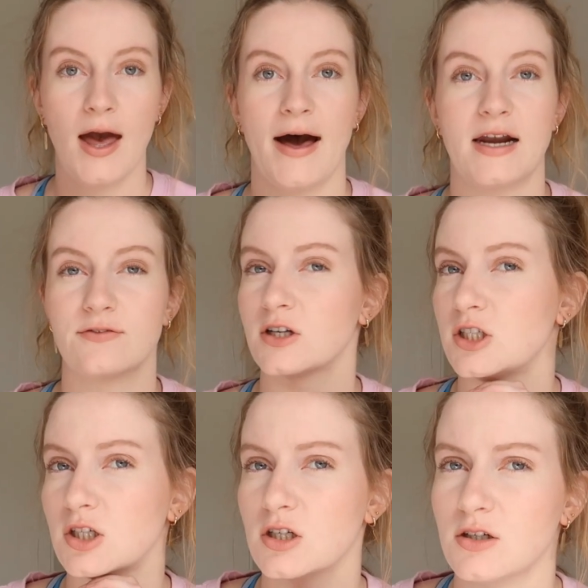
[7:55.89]
And I've
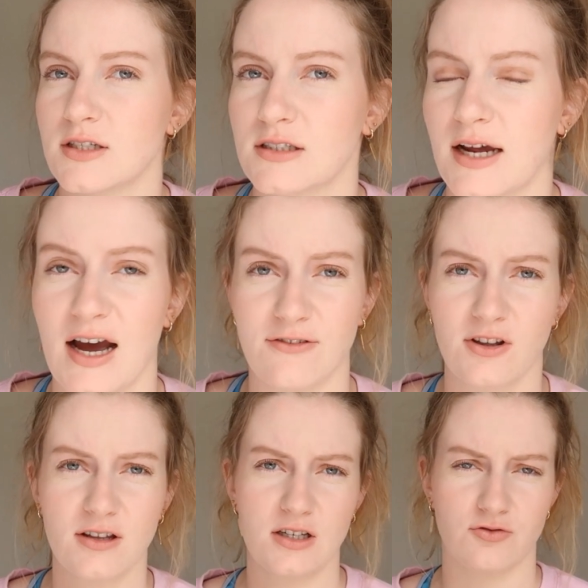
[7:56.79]
actually got it on today. I feel
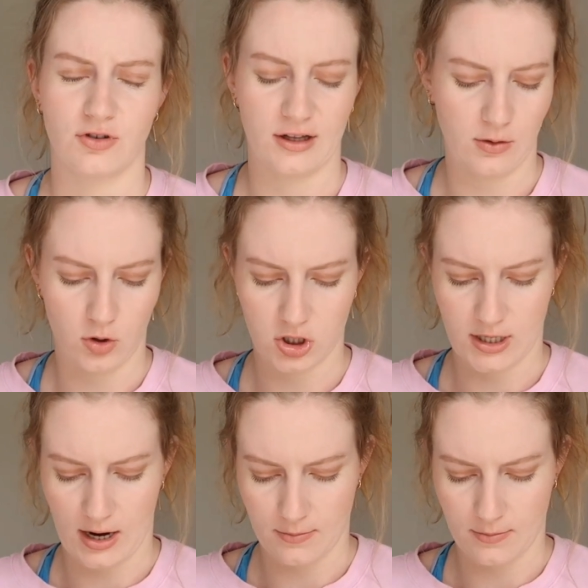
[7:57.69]
like it's really washed out.